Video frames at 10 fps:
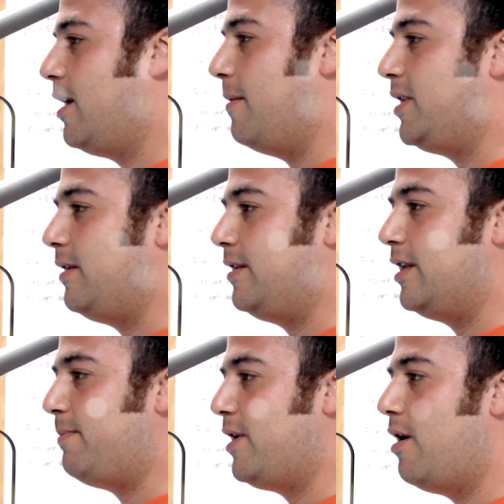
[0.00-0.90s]

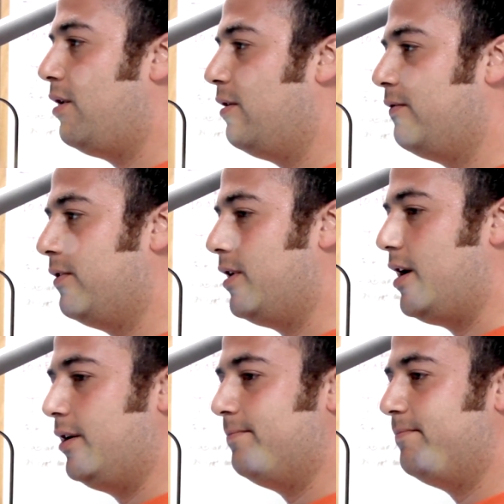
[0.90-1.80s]
It's been all
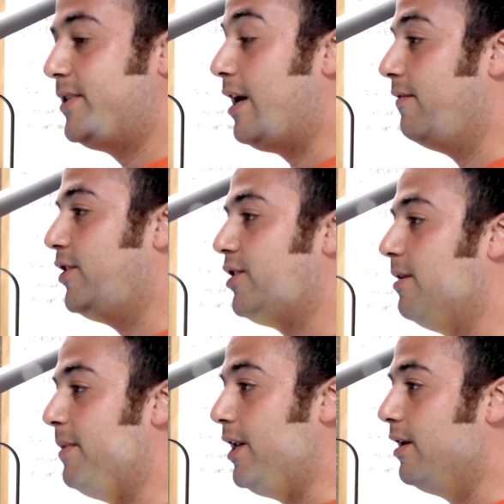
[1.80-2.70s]
over television,
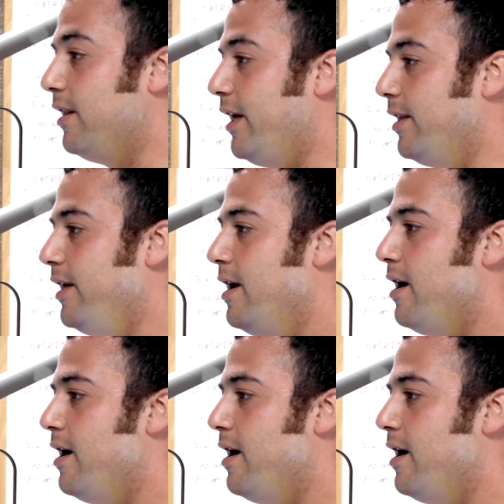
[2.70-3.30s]
the media lately.